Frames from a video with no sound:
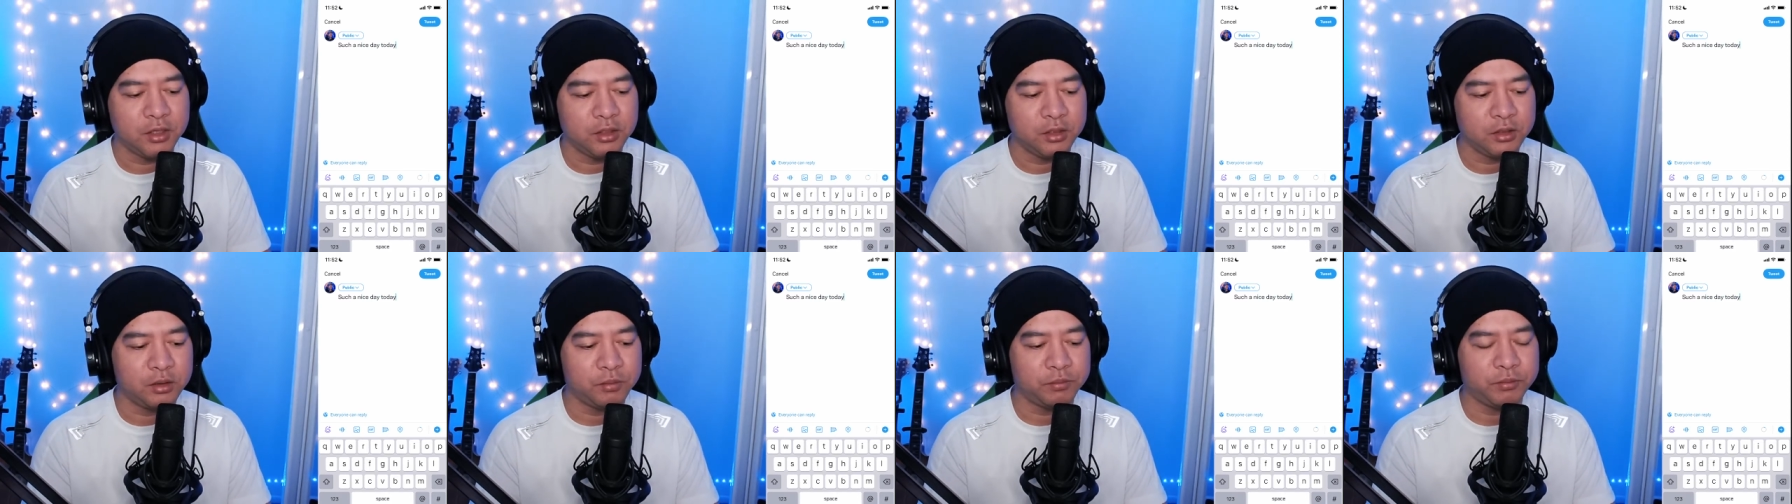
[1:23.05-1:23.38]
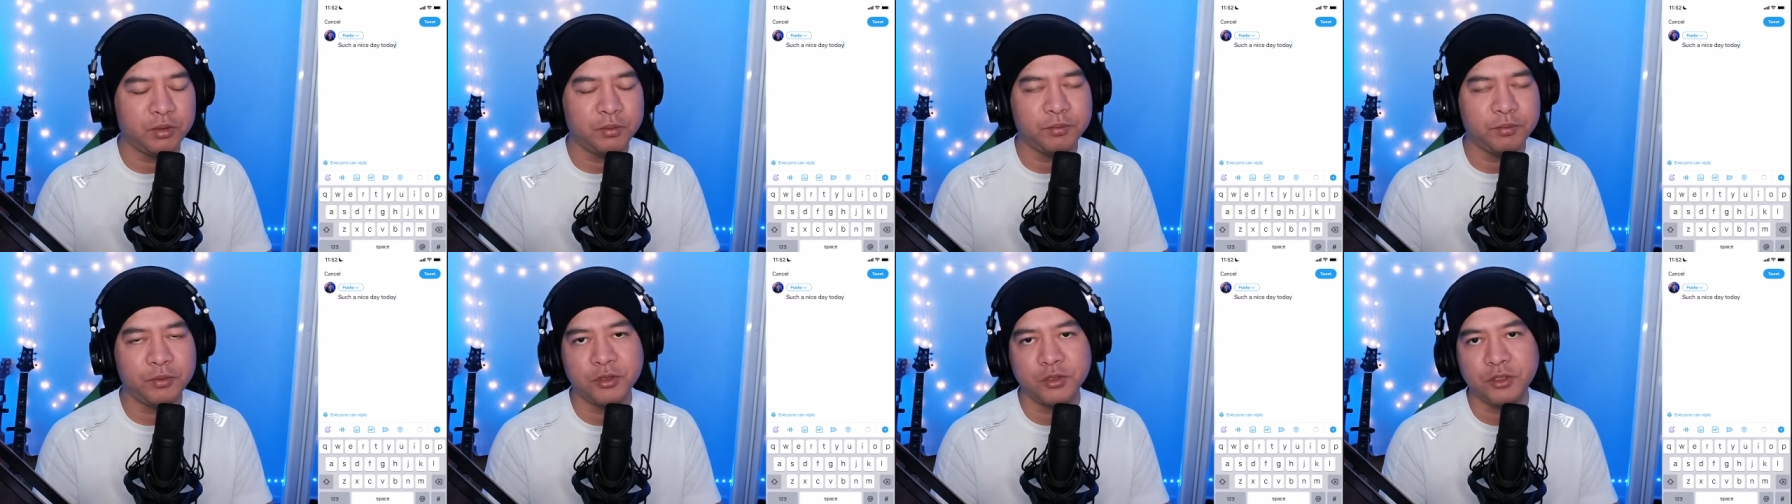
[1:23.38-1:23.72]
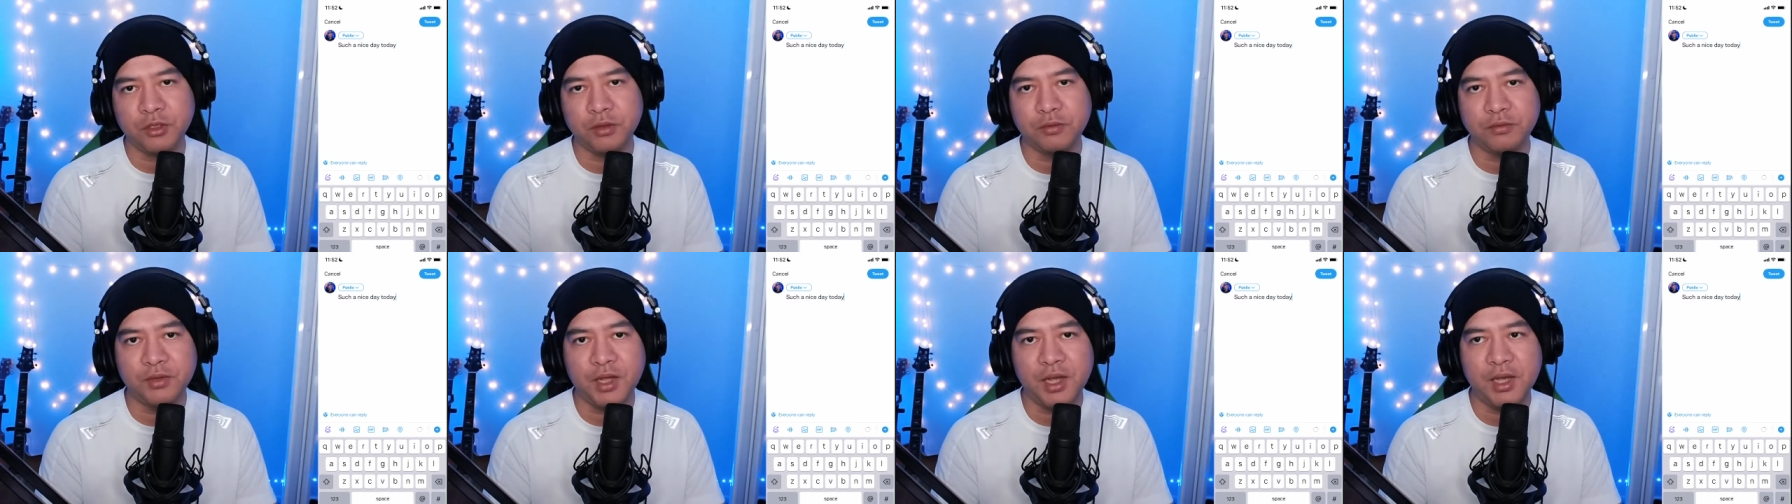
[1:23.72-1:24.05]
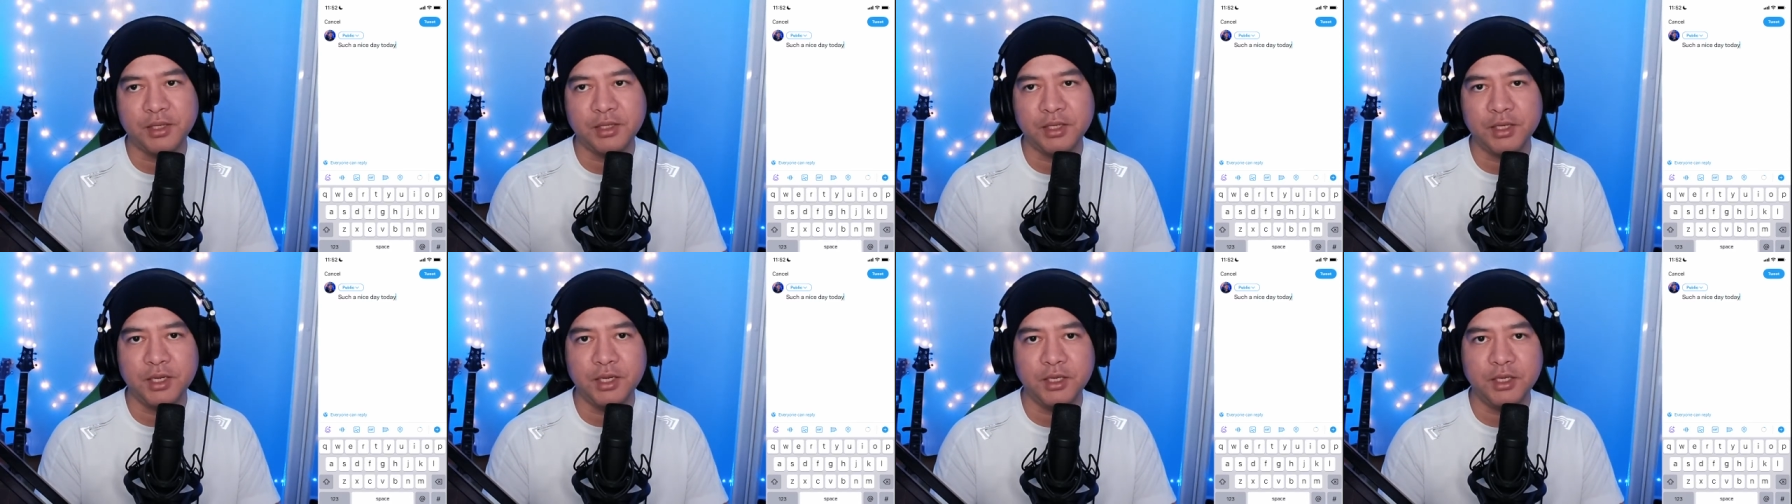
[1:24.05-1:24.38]
the purpose of
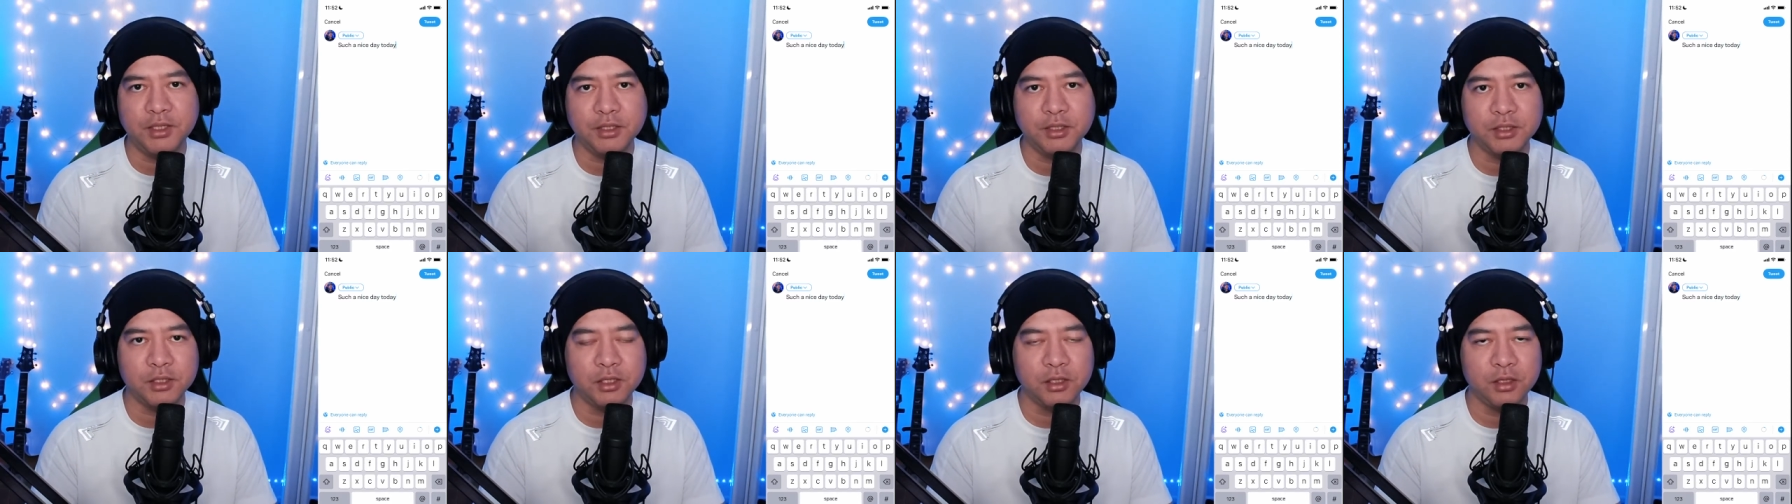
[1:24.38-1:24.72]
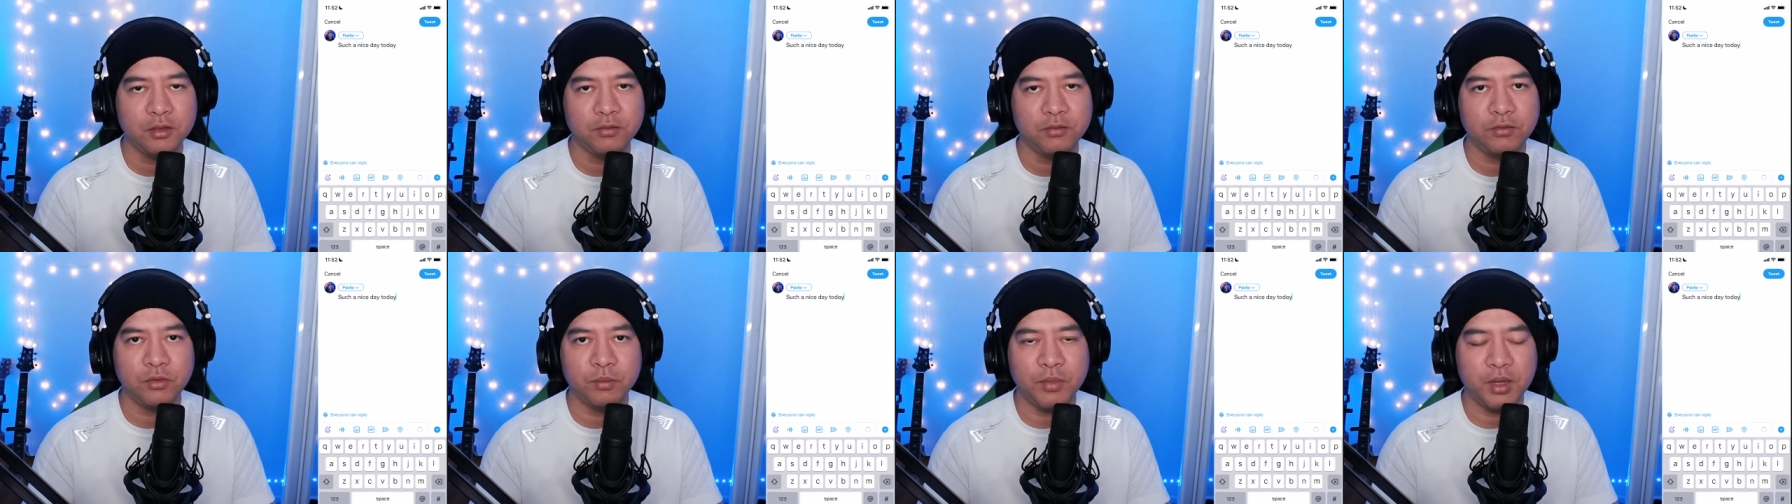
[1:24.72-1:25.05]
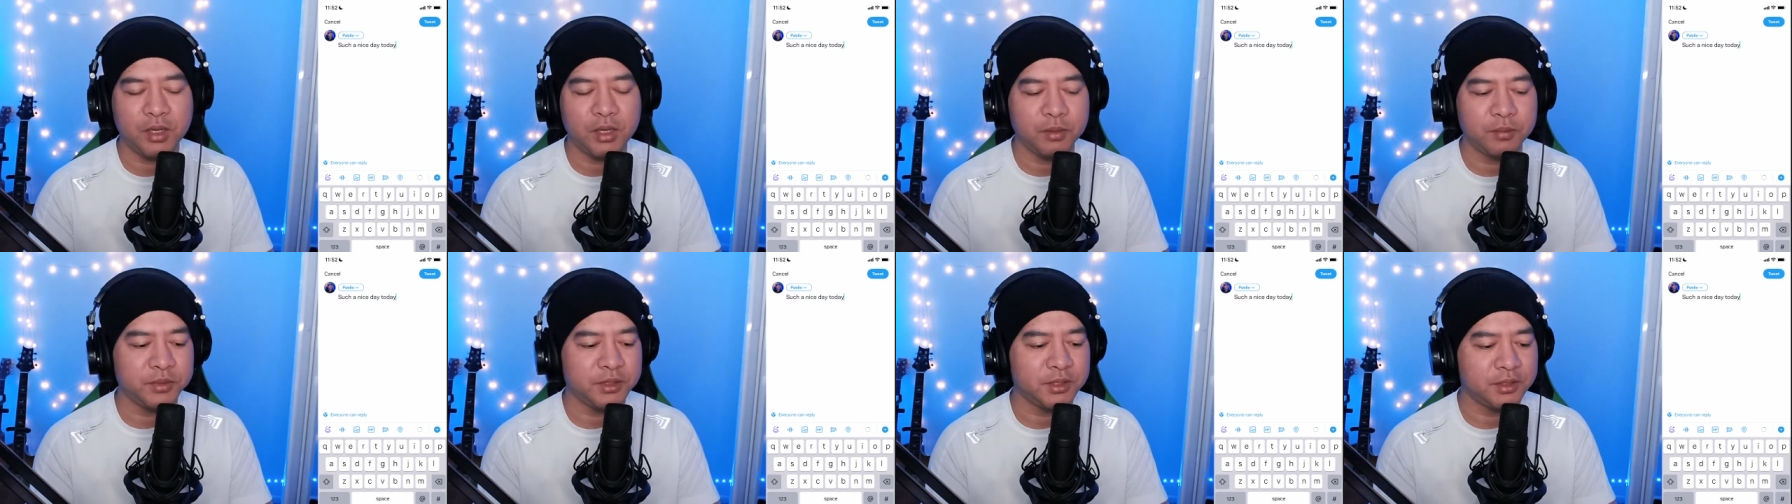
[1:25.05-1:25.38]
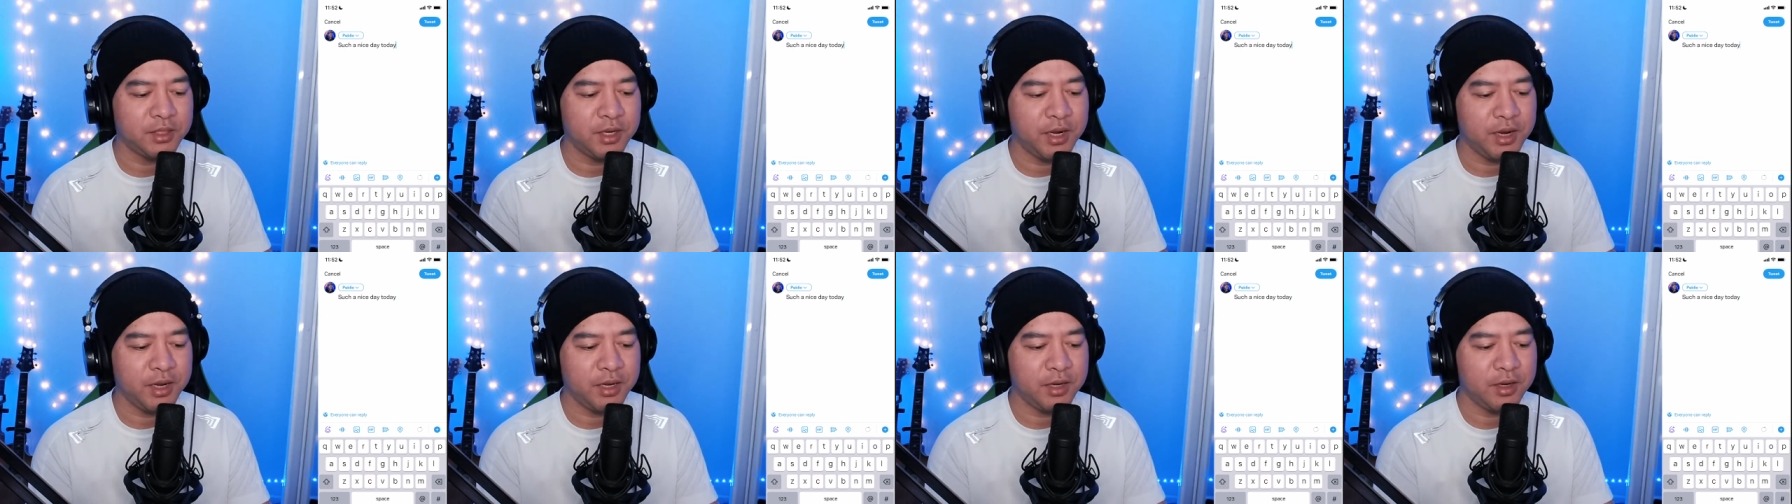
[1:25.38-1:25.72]
that is if you make a
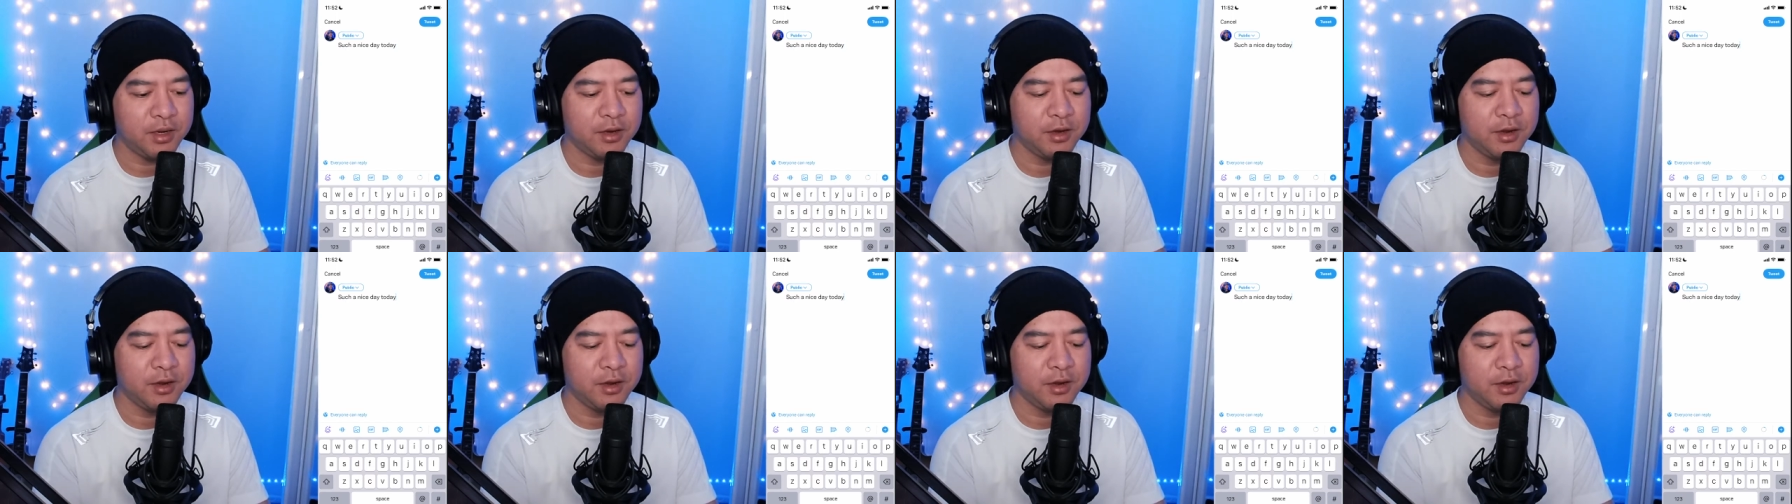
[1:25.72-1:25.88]
mistake